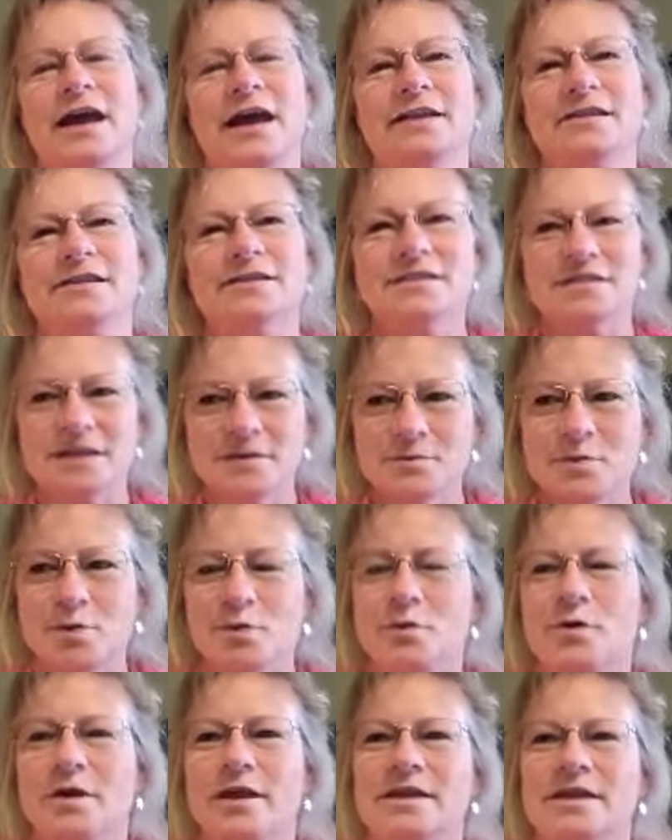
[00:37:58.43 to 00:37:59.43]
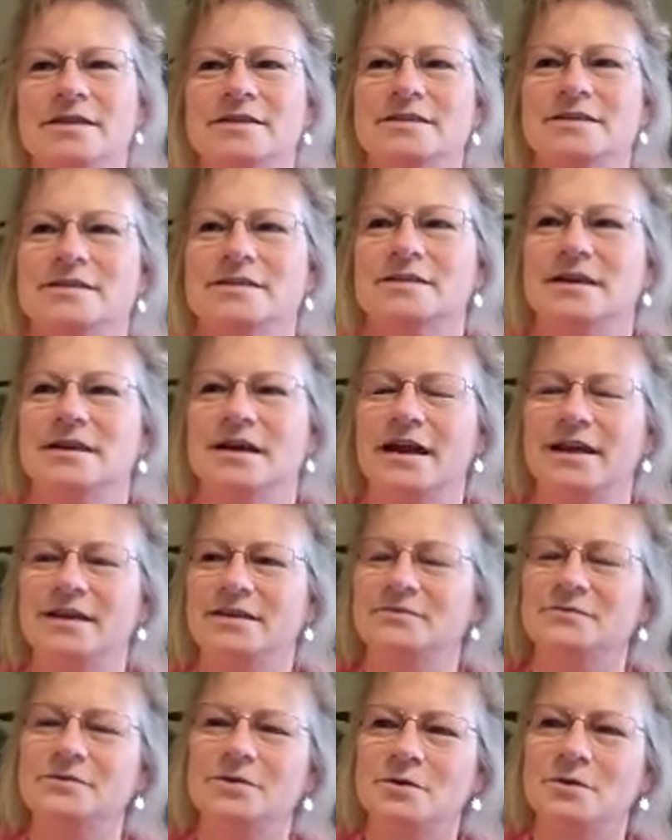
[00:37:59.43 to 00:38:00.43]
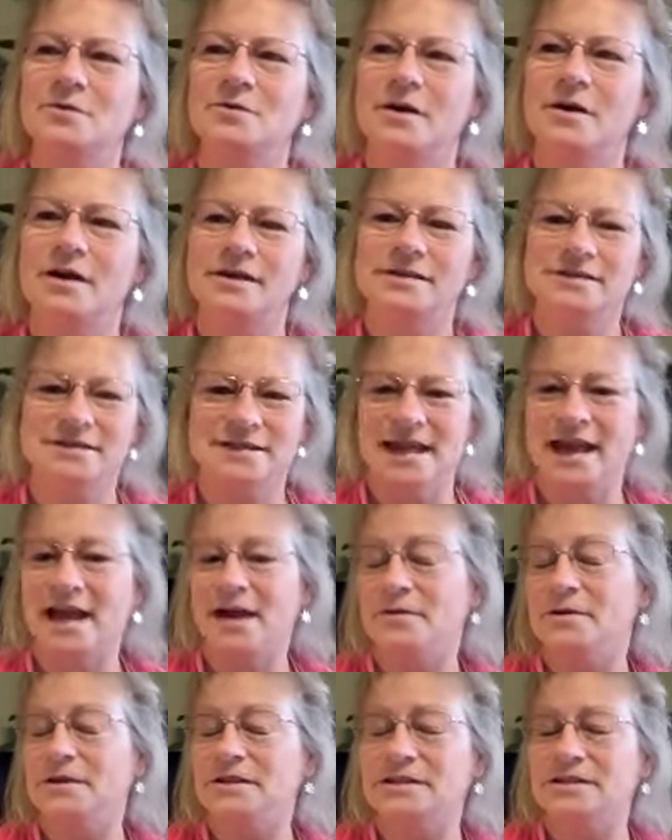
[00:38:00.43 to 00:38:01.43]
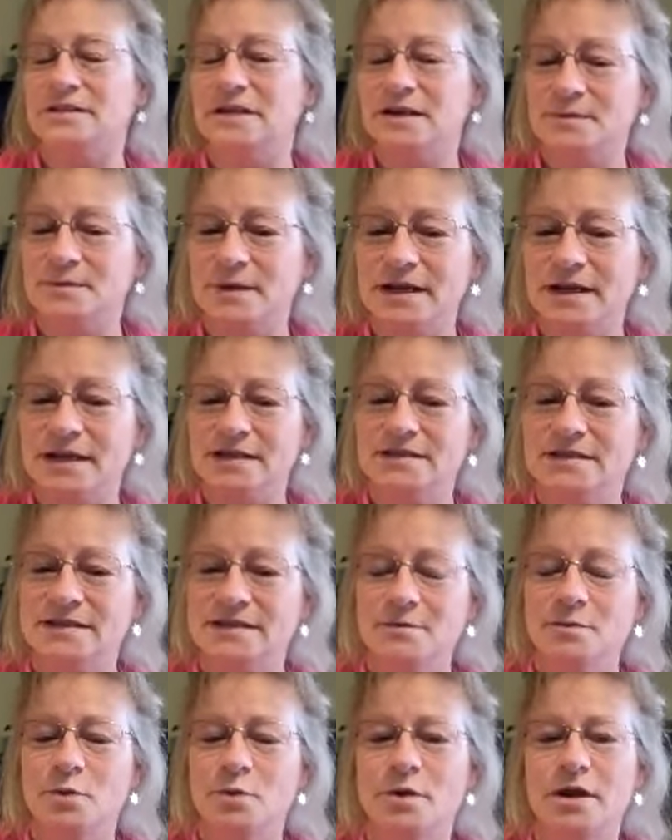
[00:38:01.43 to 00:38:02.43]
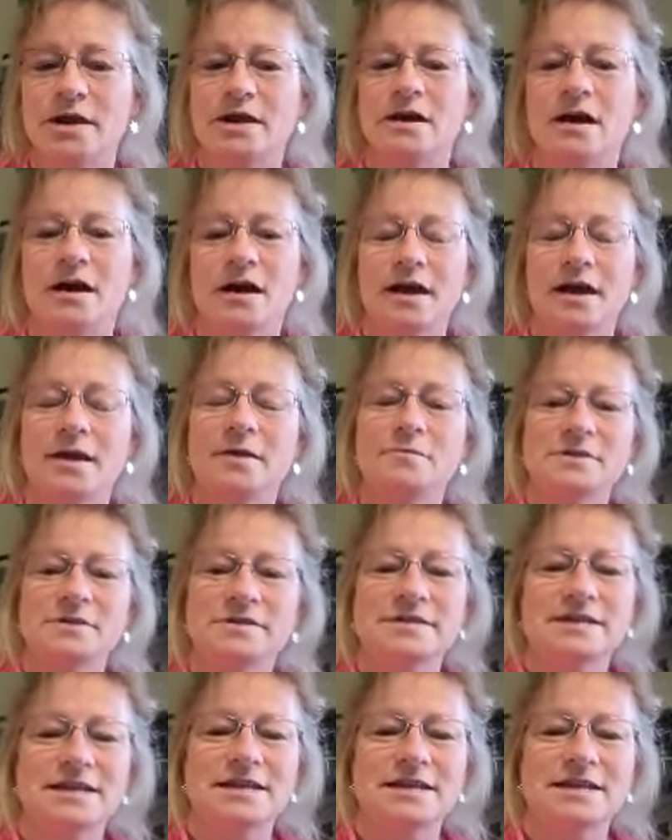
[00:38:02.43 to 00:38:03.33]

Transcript: At some point, I don't know honestly how it stuck, but at some point I was